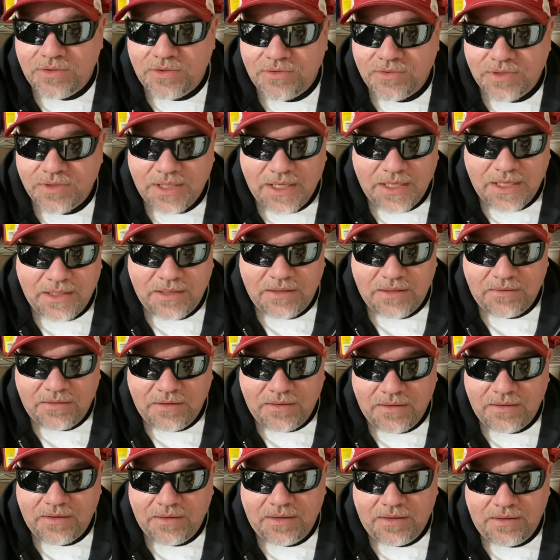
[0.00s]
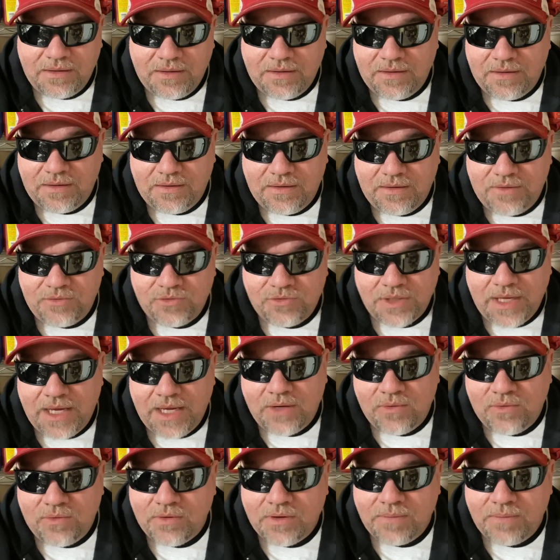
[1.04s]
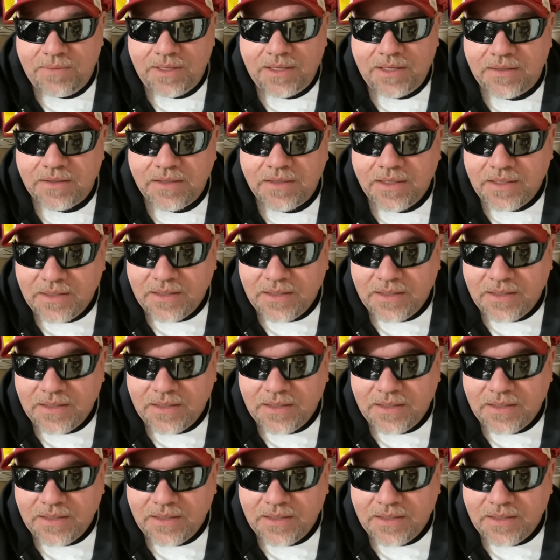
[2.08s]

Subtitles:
to get a chain or a belt.